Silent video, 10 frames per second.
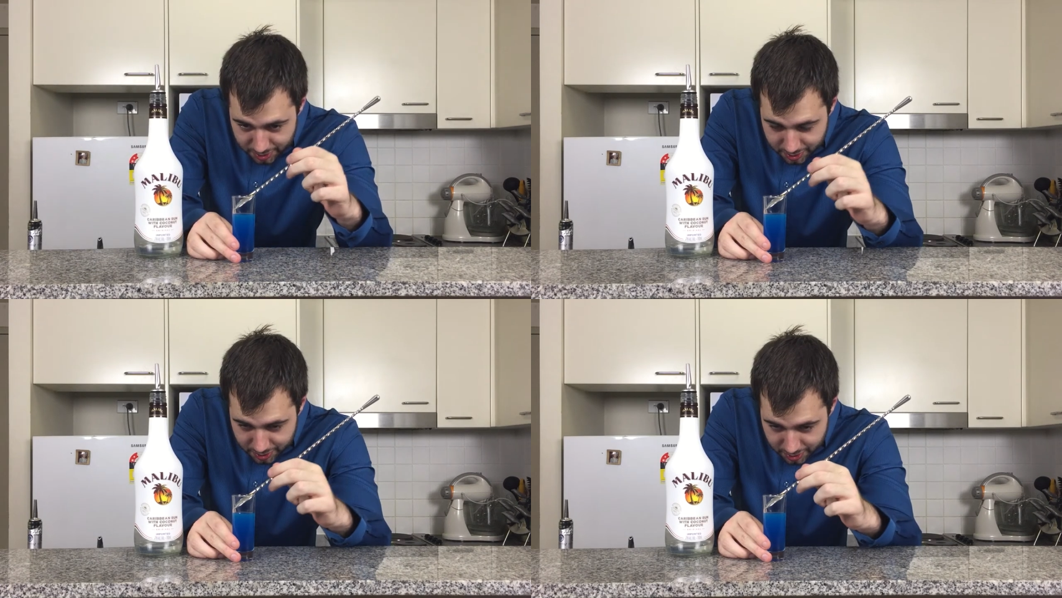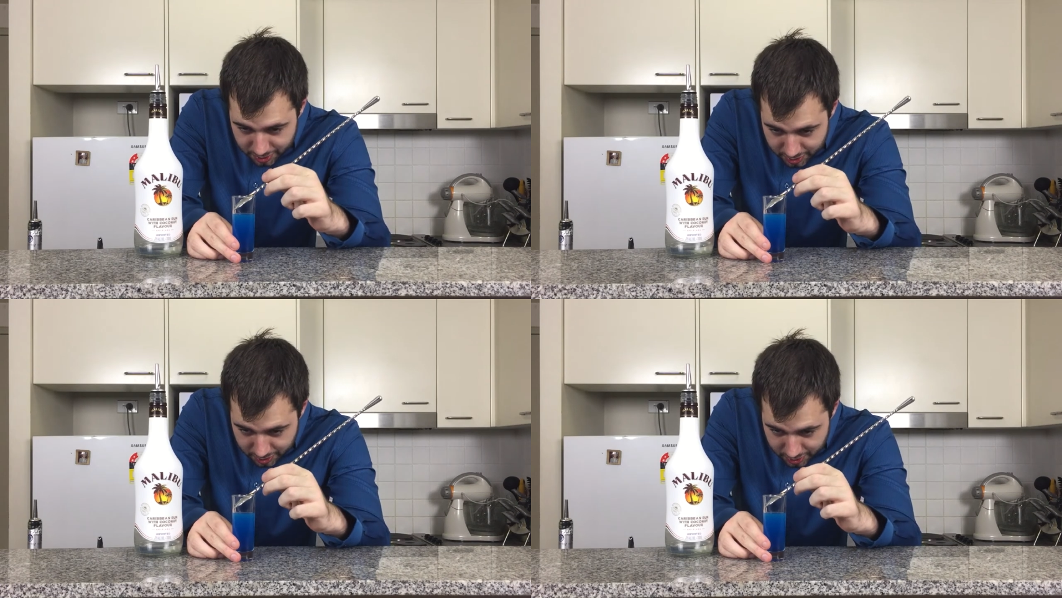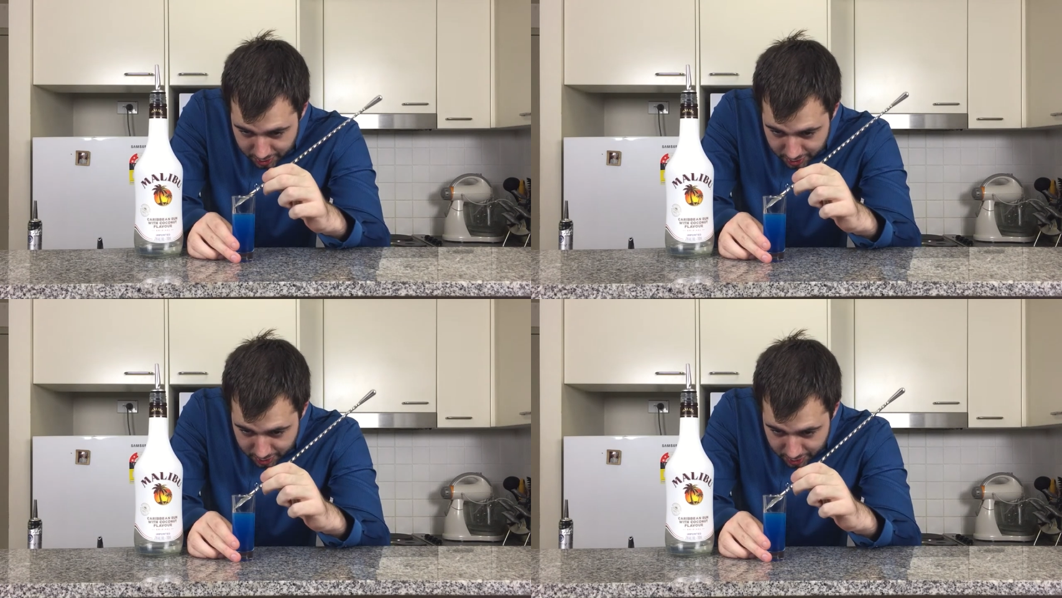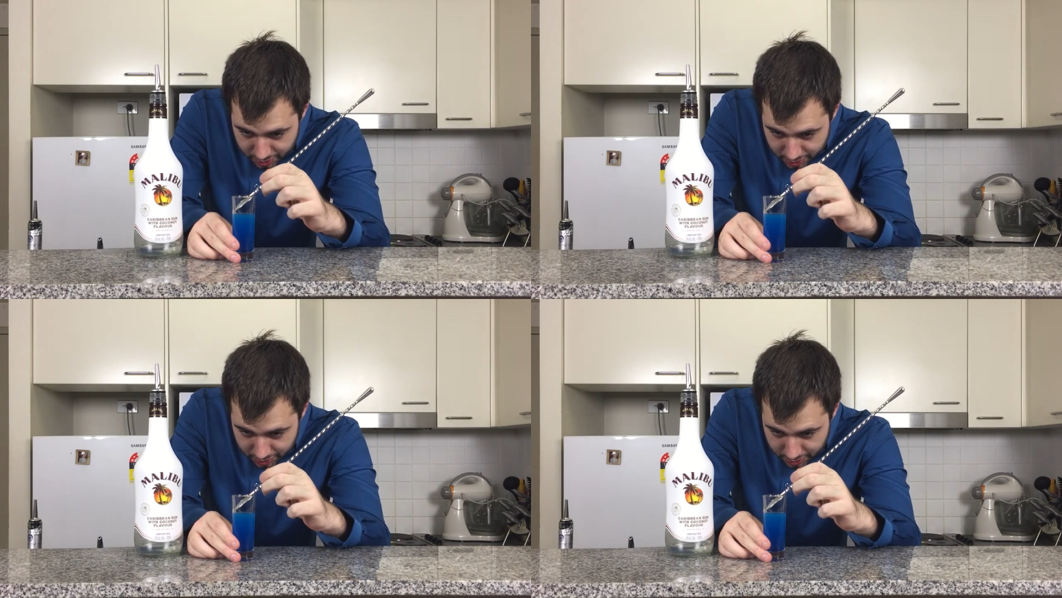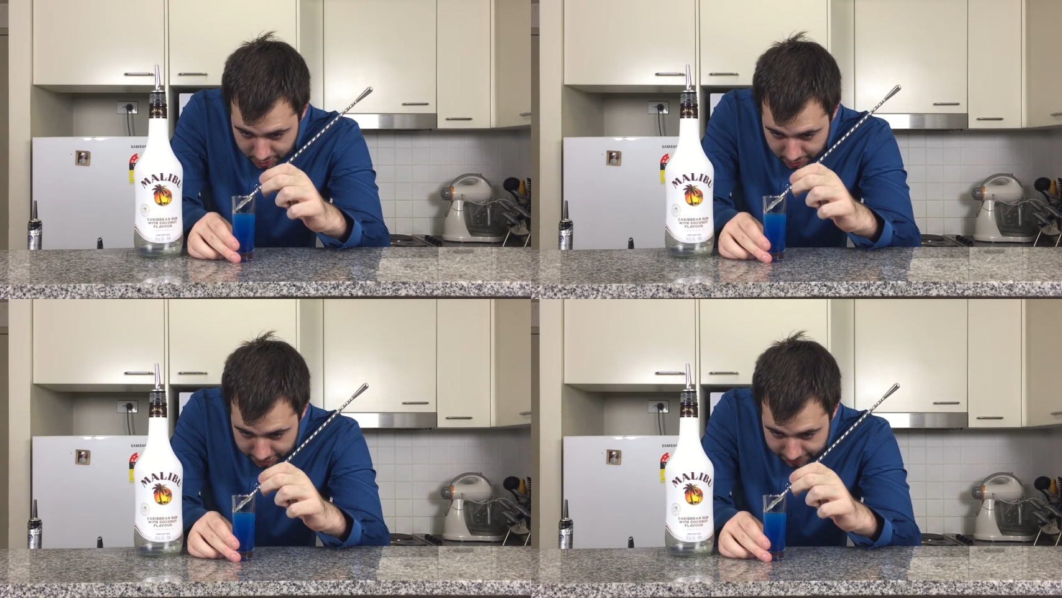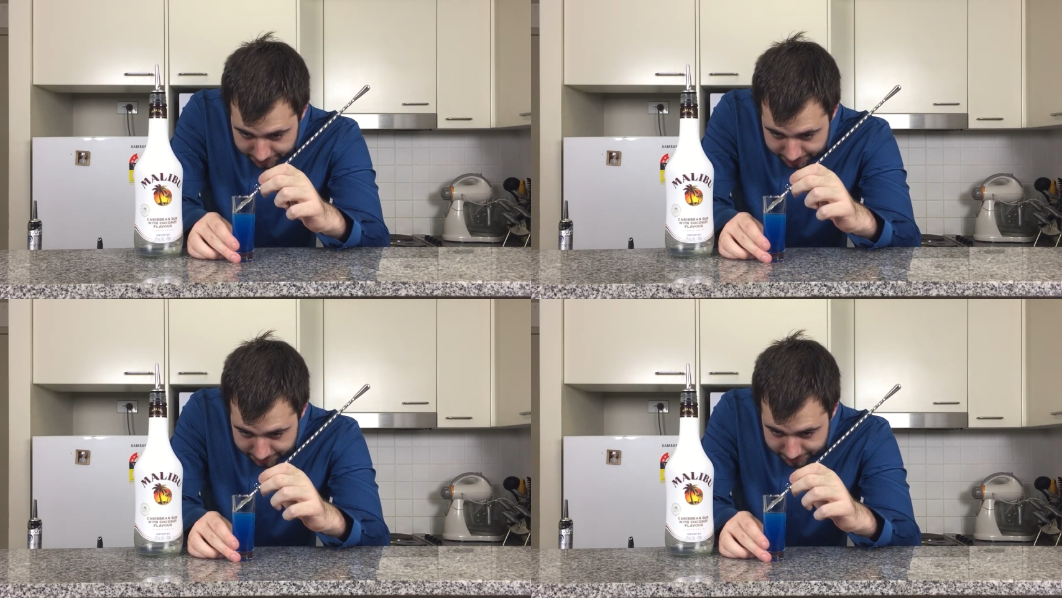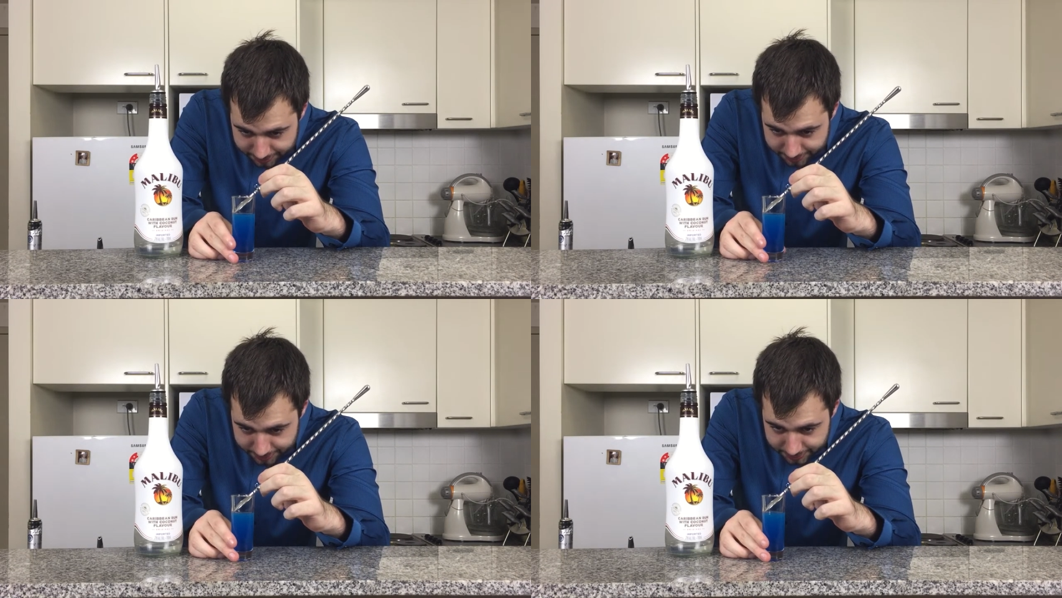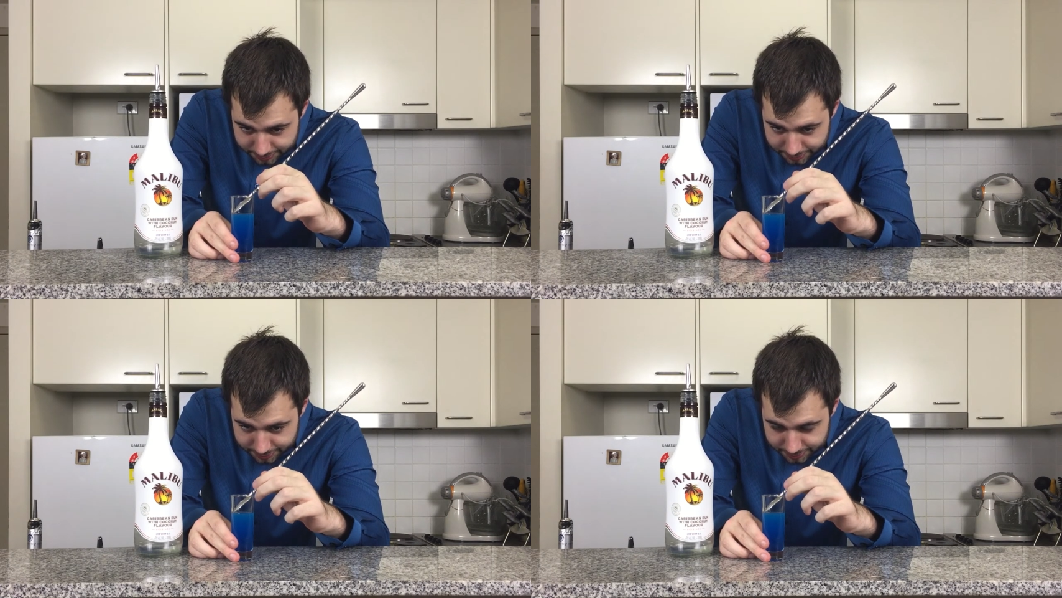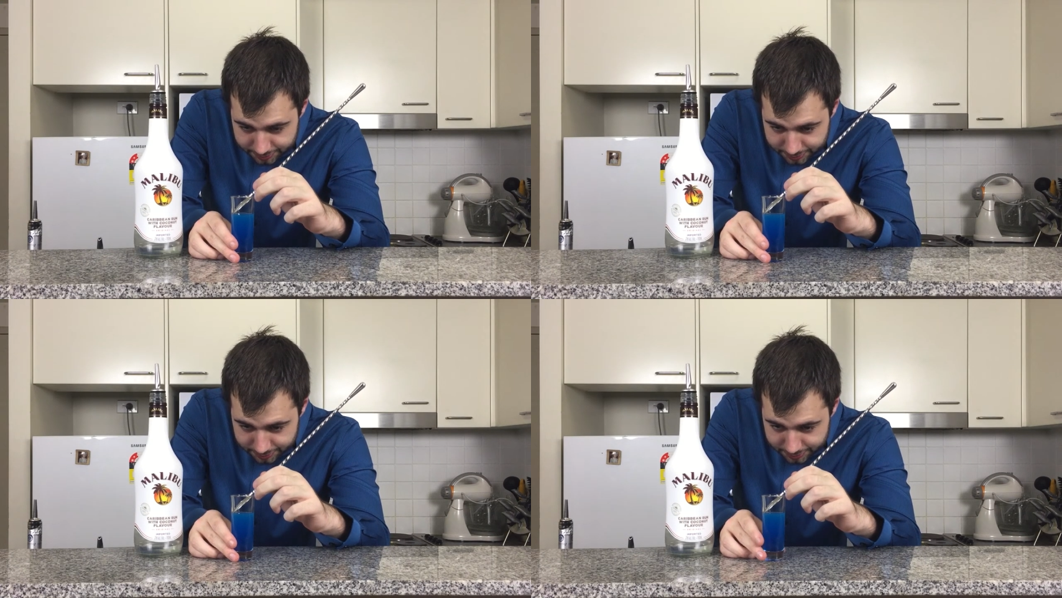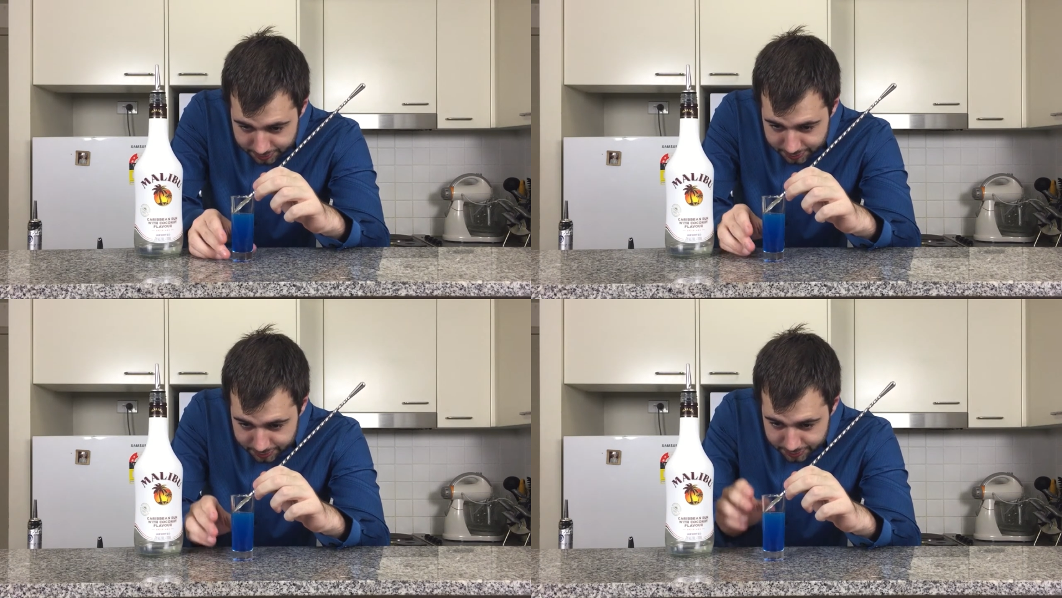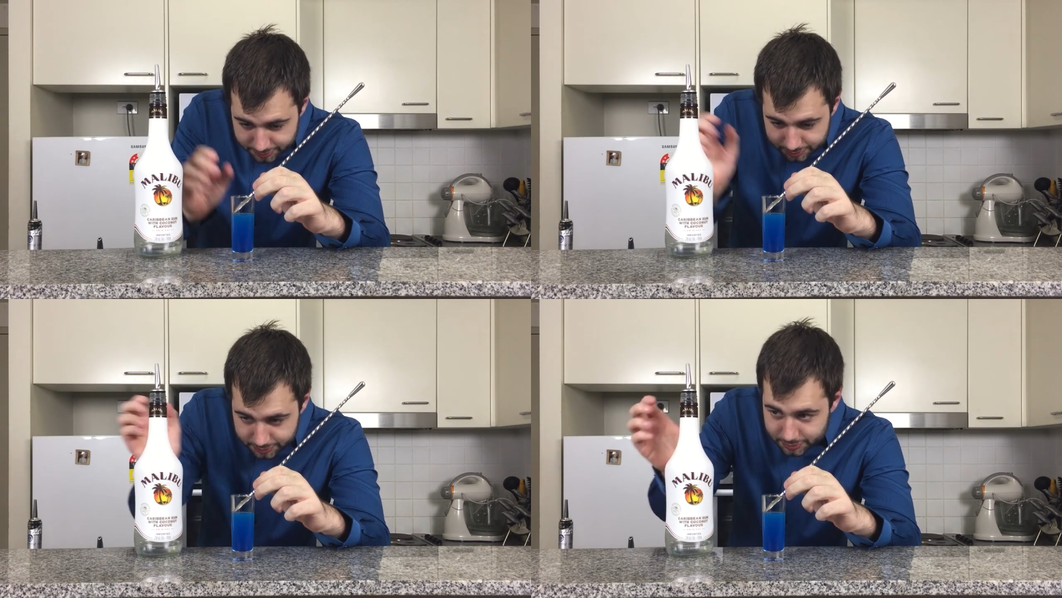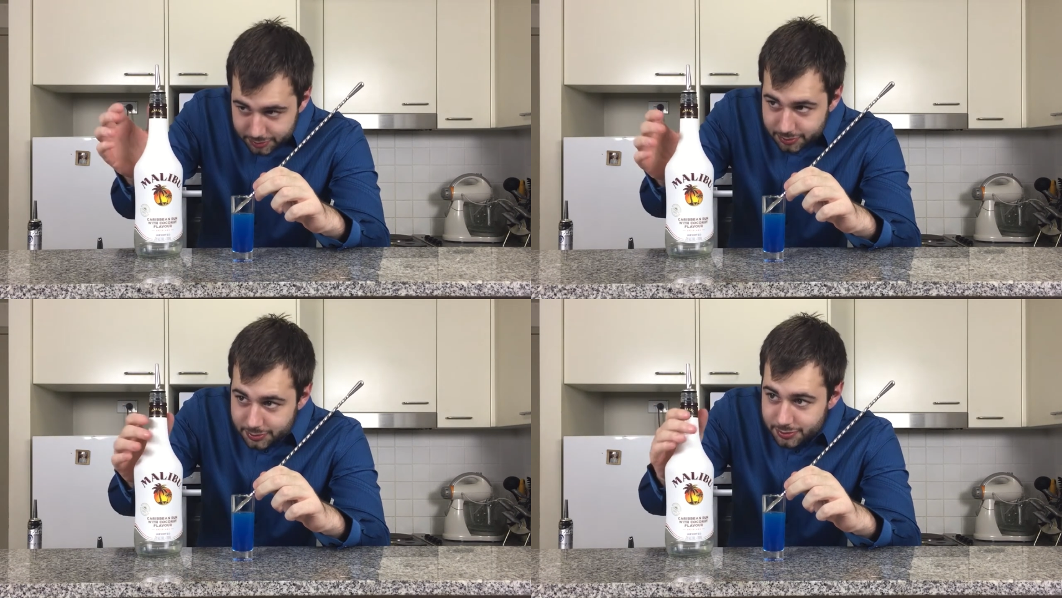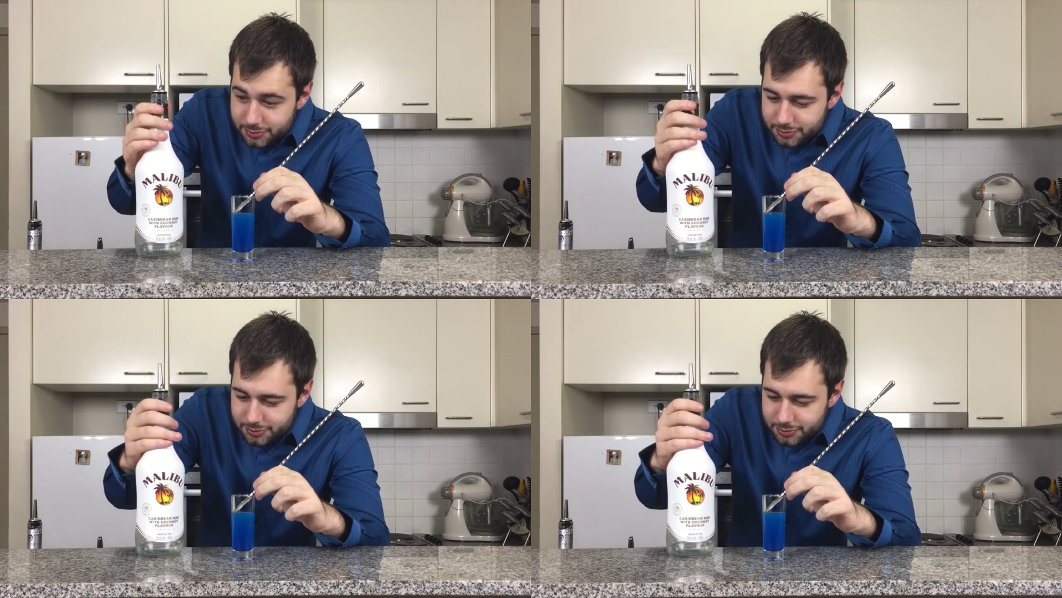Nobody speaks.